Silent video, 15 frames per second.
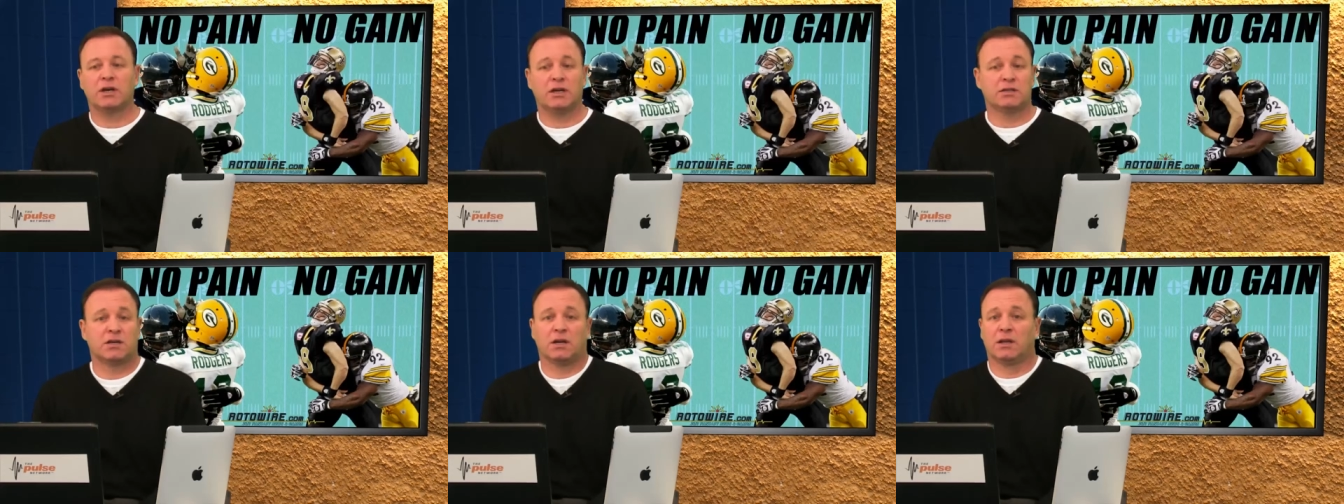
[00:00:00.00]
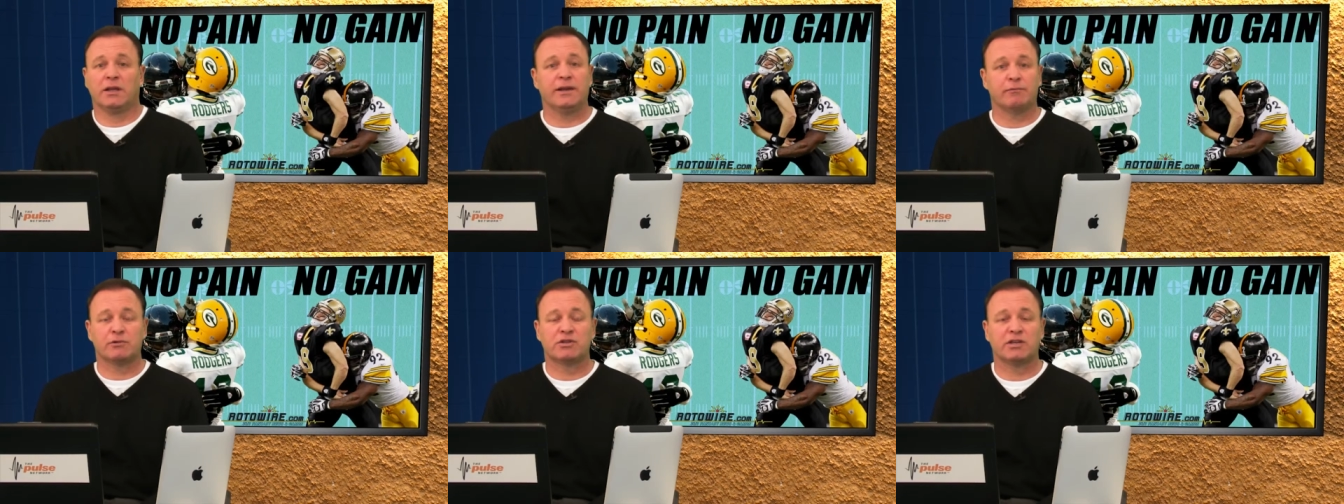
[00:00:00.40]
is an
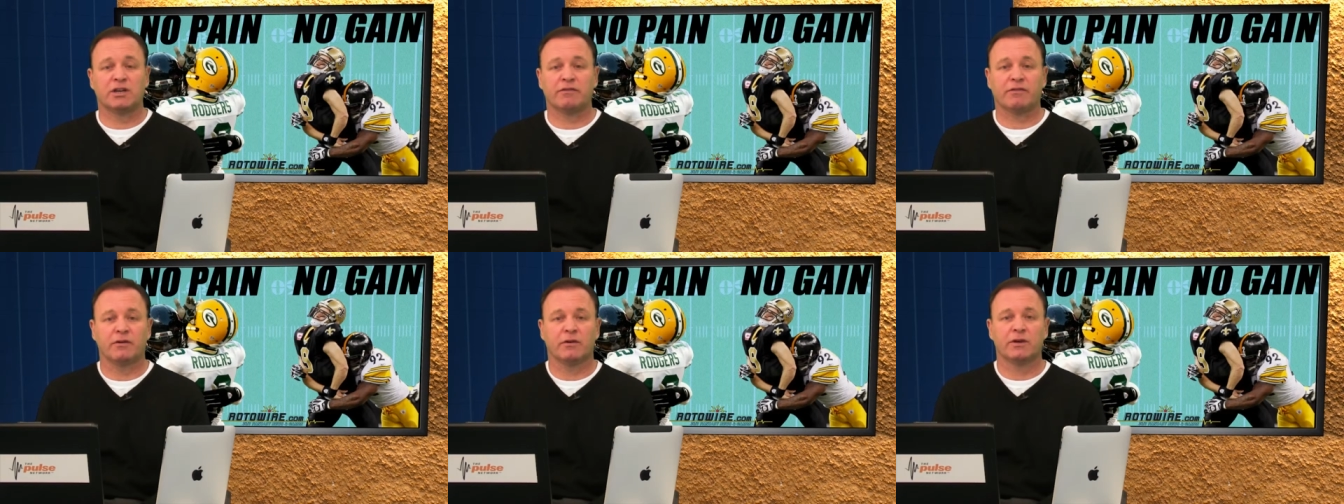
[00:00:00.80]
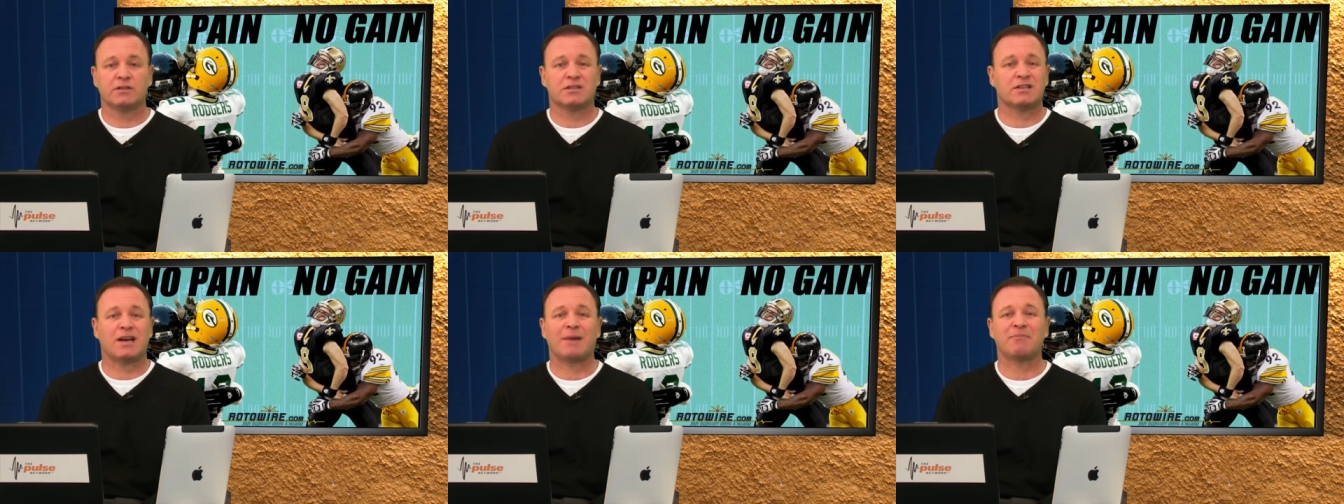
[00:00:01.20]
elite receiver.
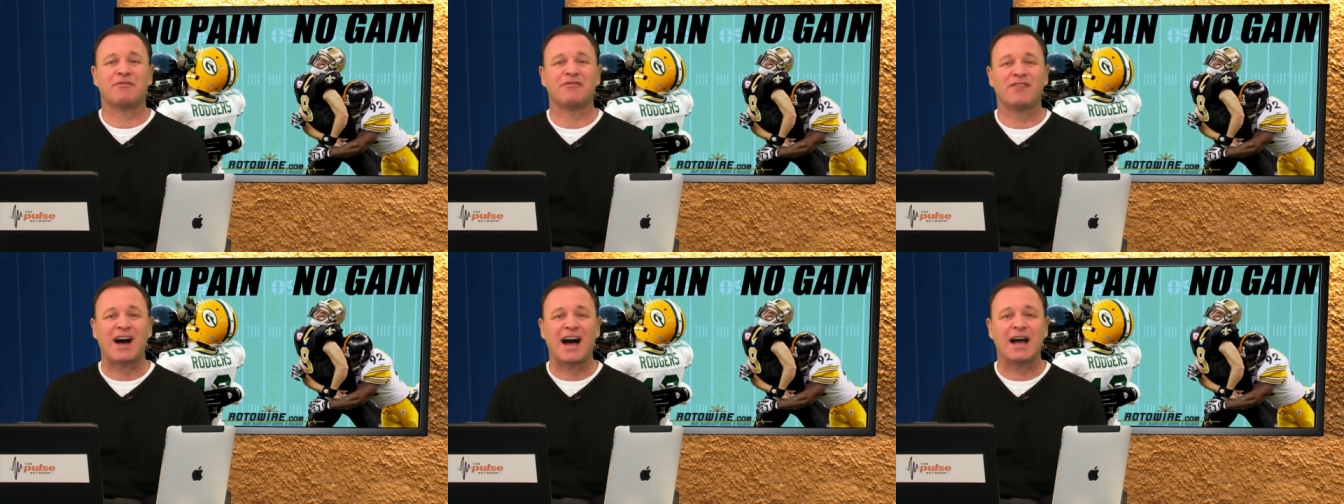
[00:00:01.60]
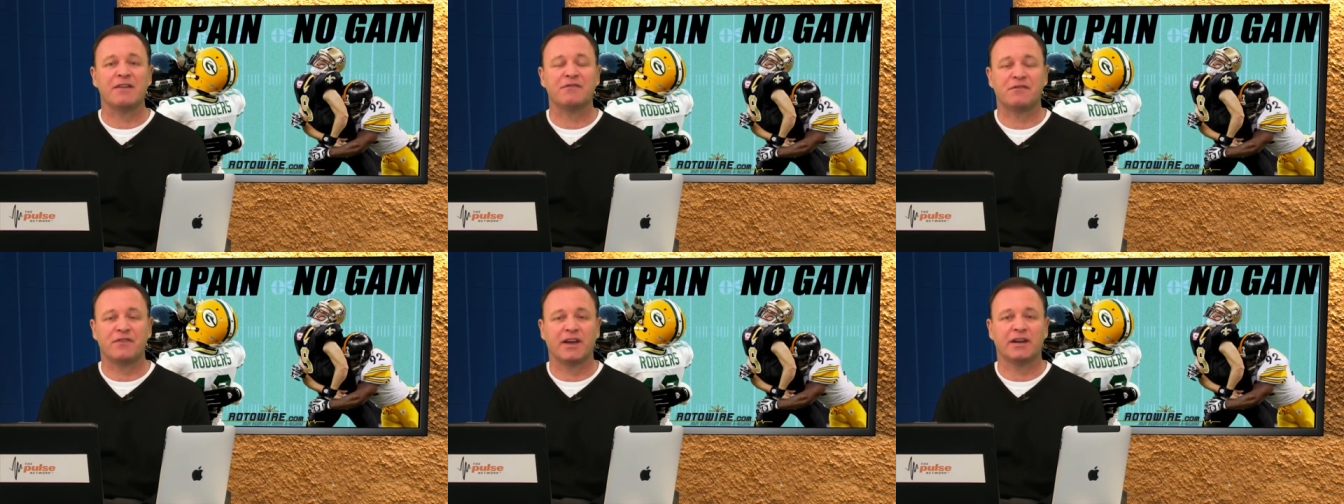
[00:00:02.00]
He's a top
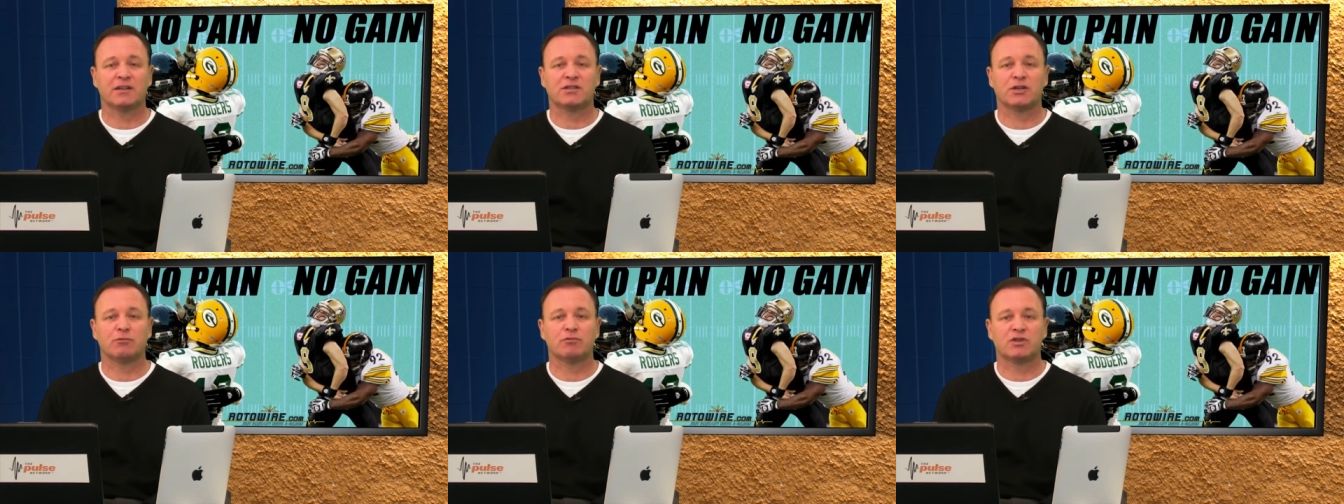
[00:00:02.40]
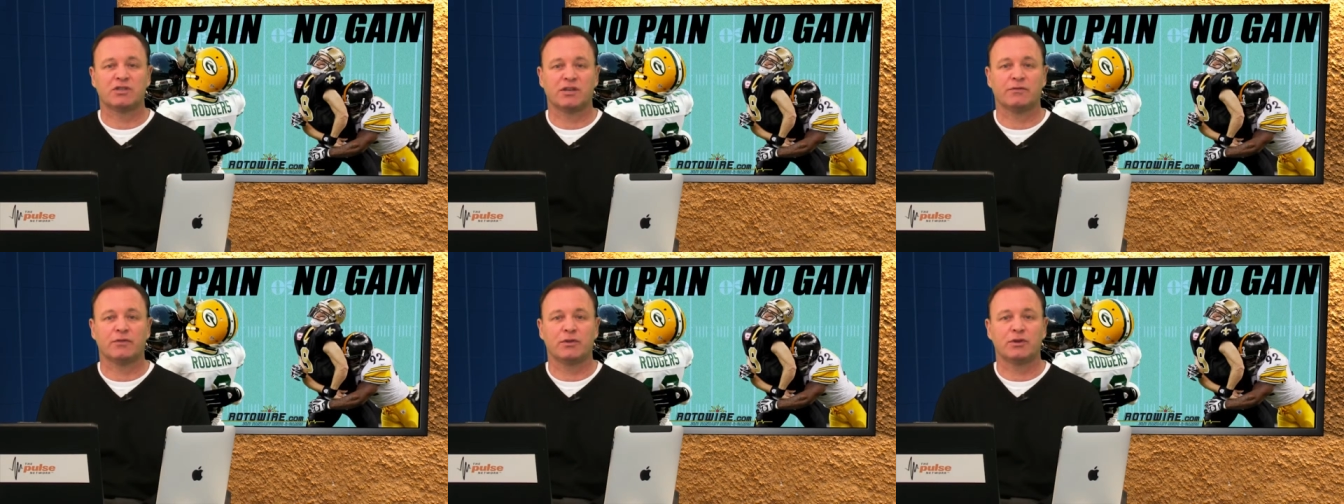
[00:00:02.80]
five fantasy
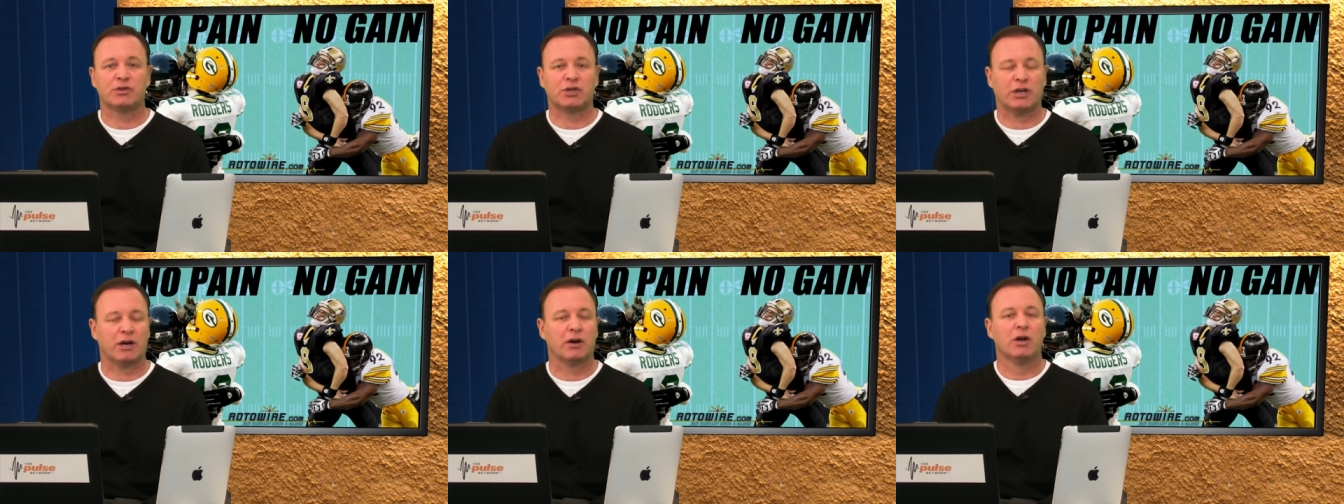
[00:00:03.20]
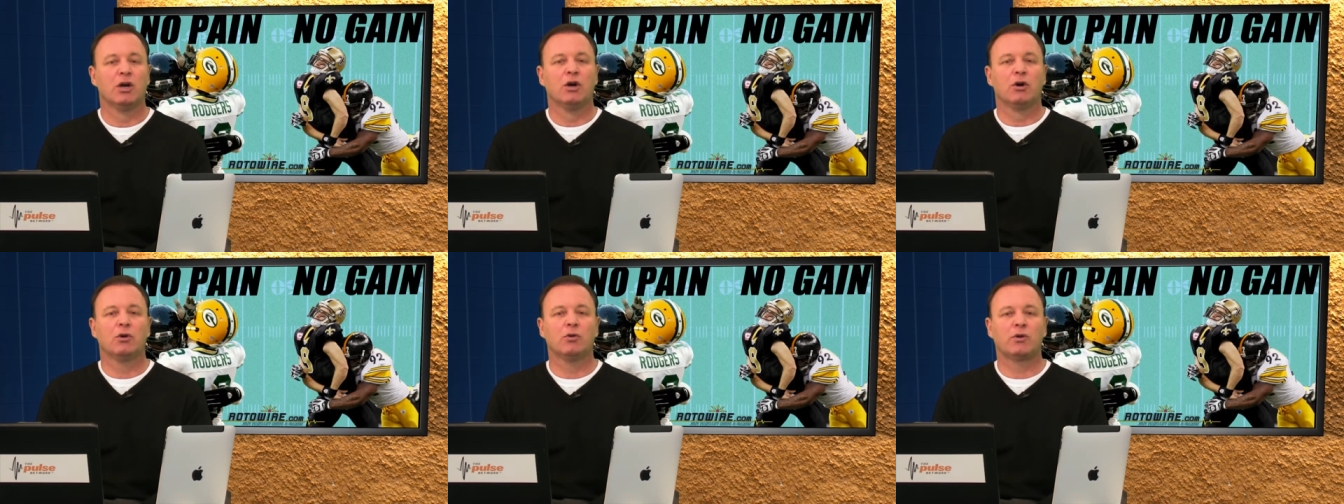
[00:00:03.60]
receiver this year
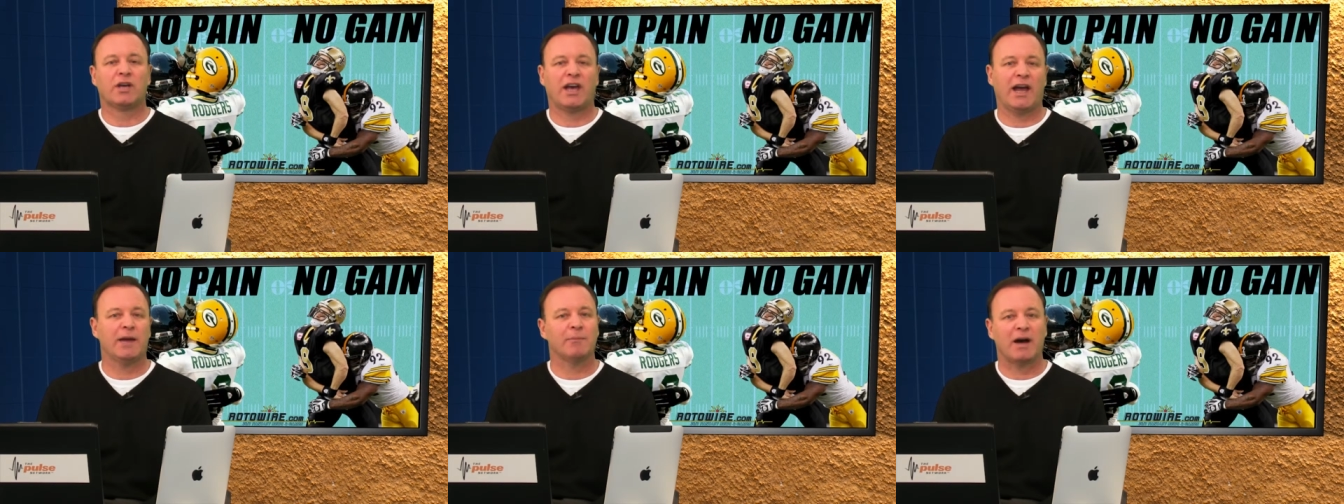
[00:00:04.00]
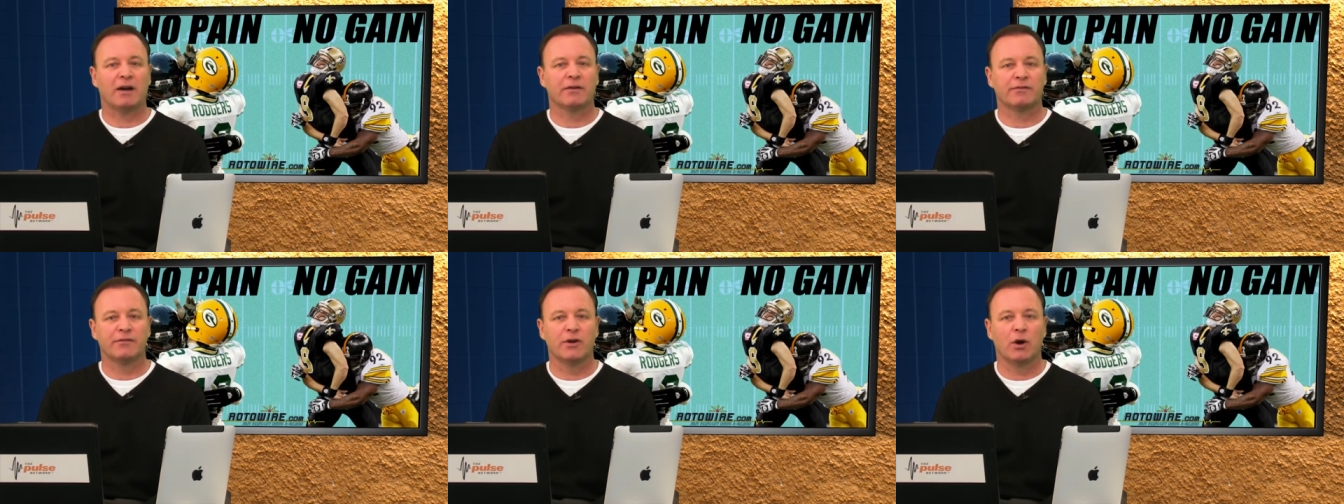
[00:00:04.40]
who came
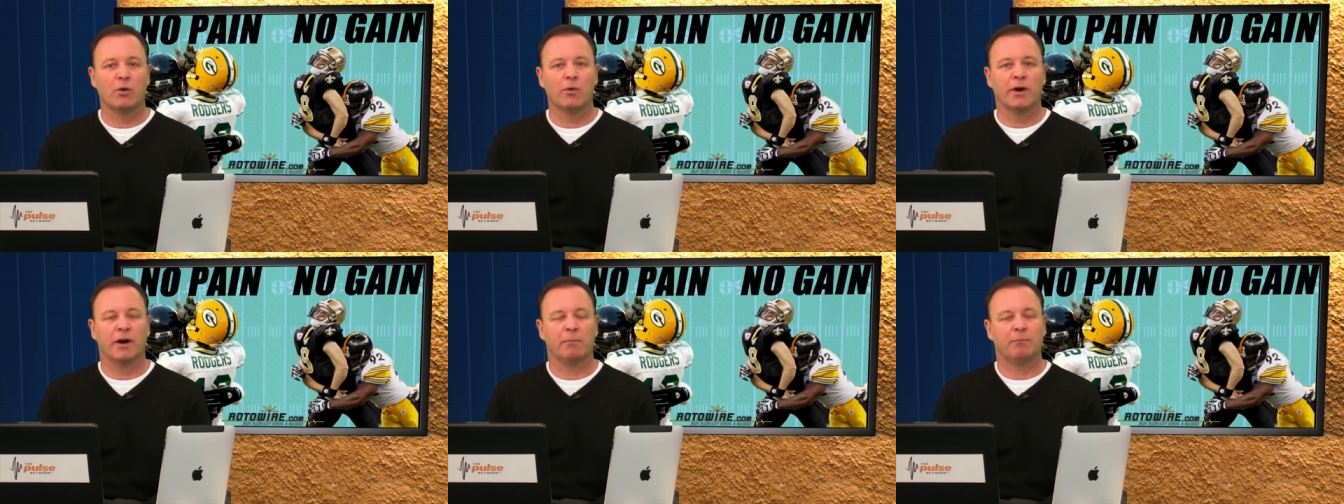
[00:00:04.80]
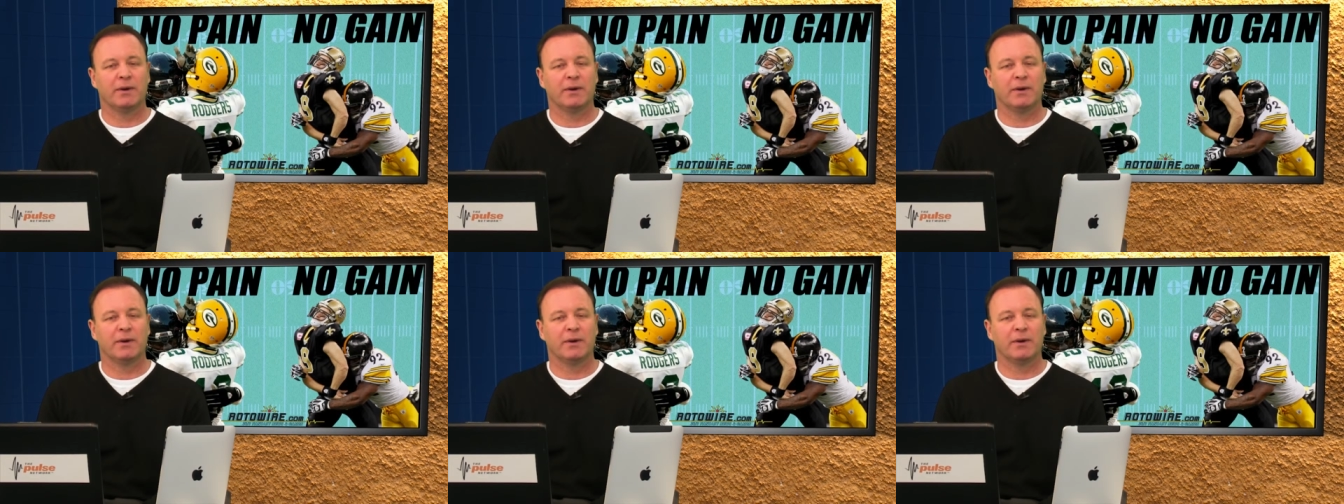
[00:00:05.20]
out of nowhere.